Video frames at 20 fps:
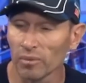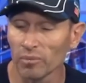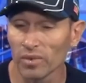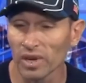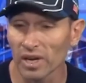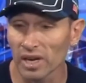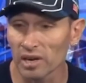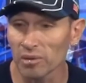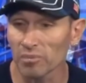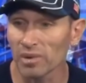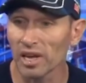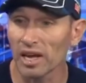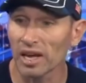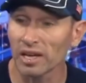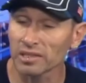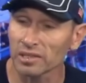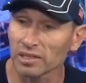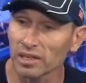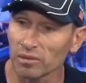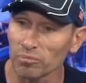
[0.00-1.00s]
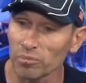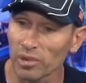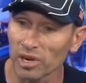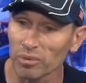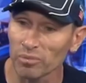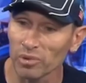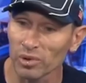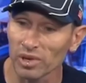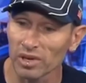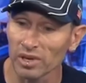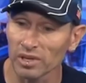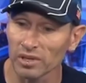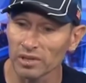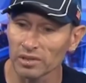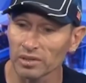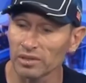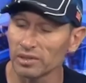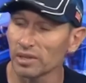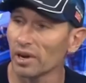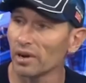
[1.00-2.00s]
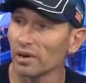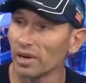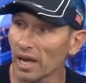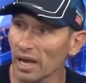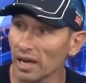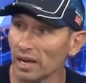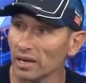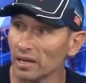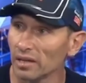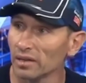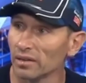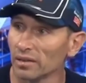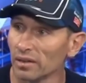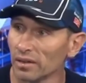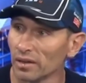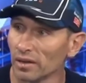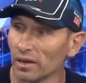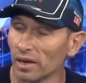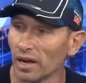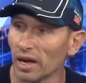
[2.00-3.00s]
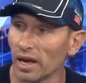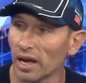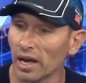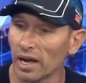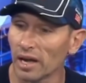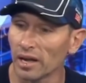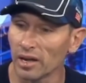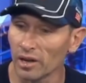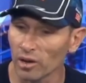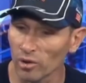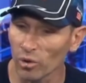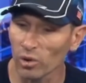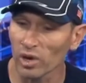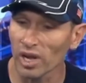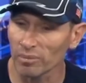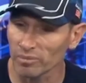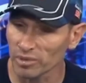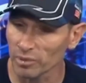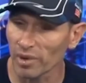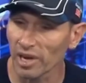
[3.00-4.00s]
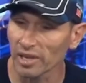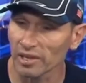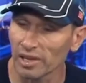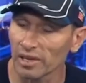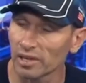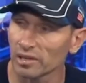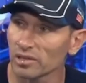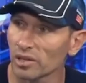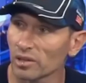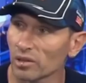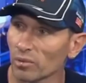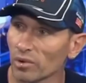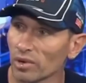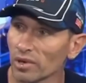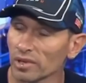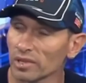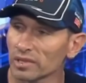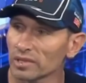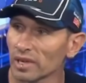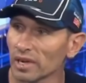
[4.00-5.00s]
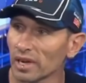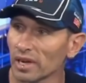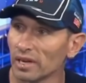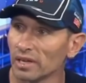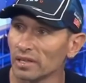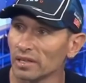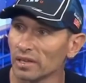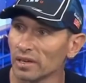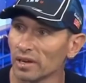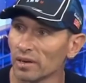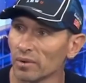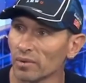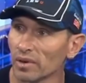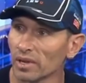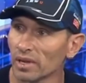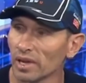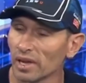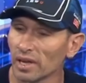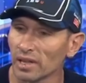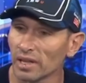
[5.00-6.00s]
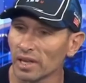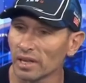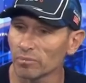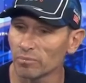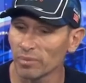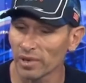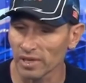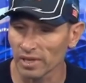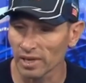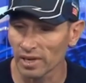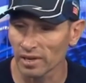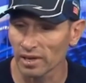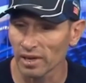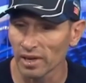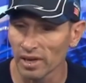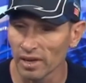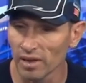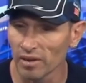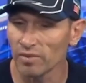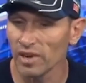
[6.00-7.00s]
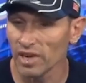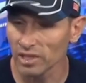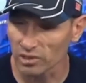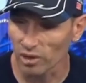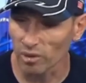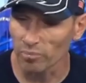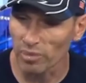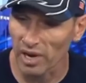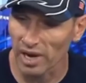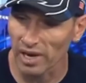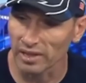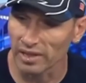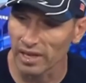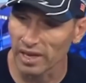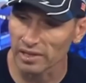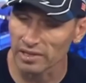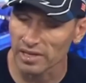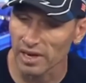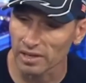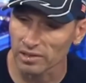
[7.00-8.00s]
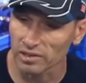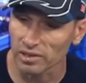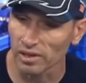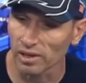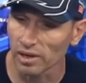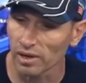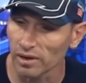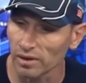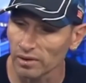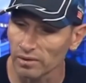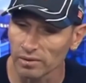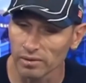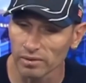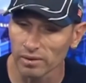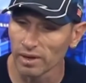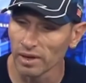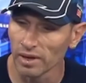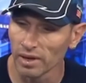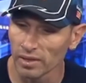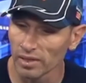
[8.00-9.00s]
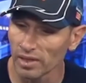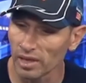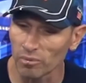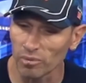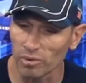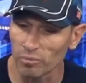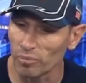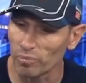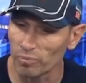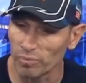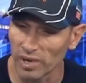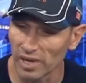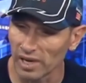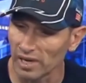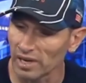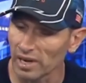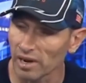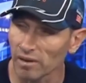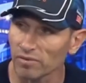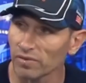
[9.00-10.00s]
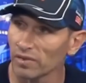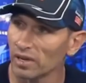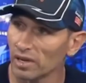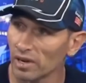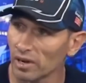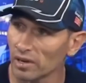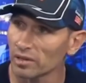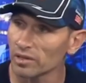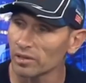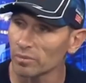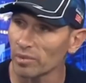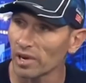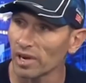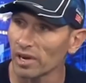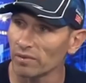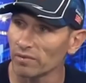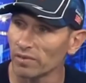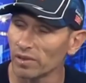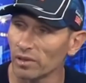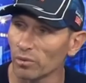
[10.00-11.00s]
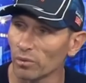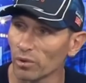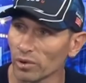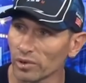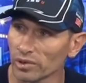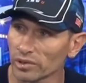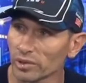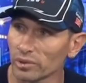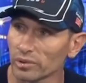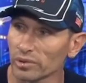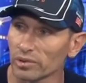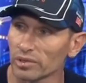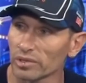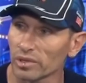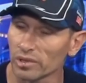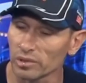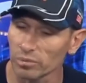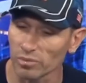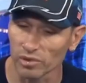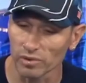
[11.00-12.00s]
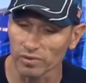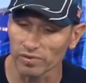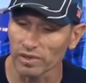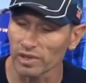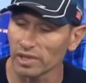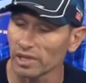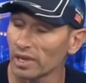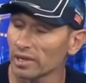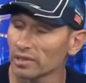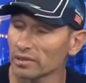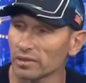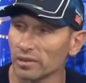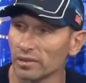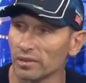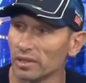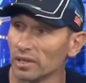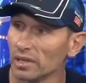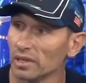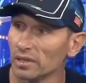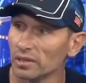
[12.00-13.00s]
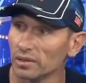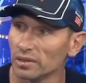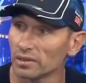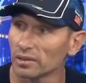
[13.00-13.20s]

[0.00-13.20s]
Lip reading: We're going to be asking people to donate. It all comes back down to the workers again, you know, and then, but yet, if Exxon paid their tax alone, that would be enough, you know, to pay for the Royal Children's Hospital for the next 2 years.